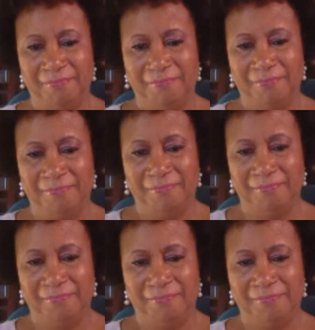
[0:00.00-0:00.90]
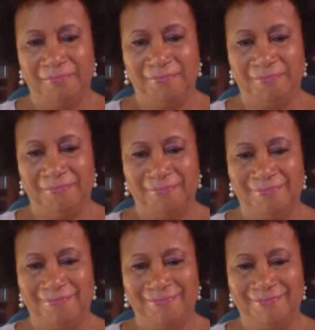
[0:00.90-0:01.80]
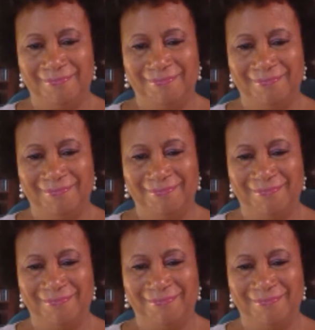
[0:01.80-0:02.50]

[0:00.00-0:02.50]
(silent)